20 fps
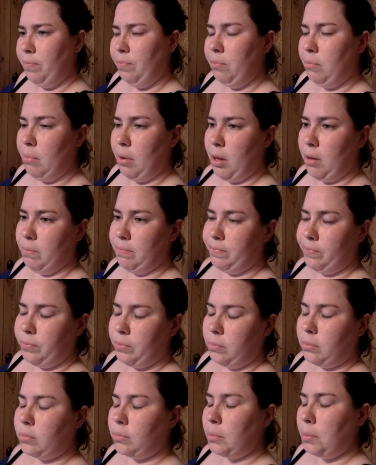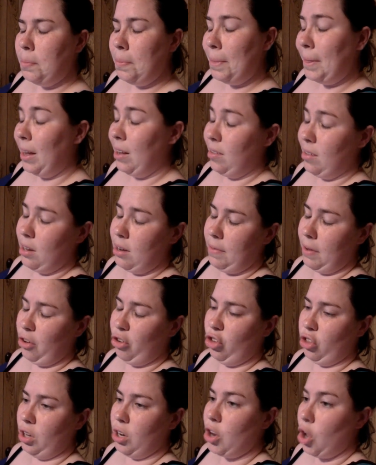But he did
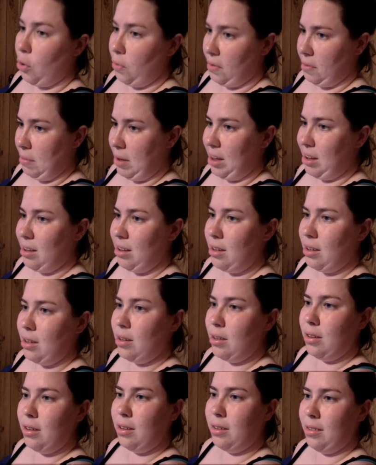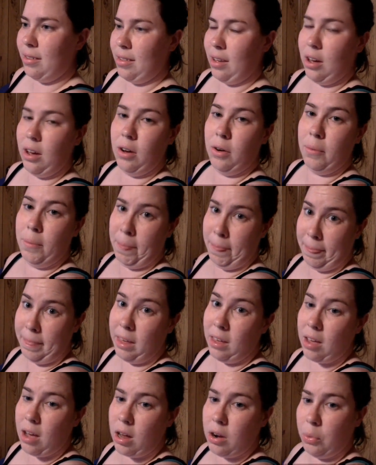eventually nose me. So, he
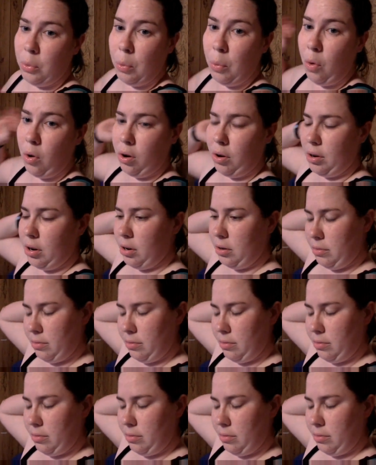got a reward.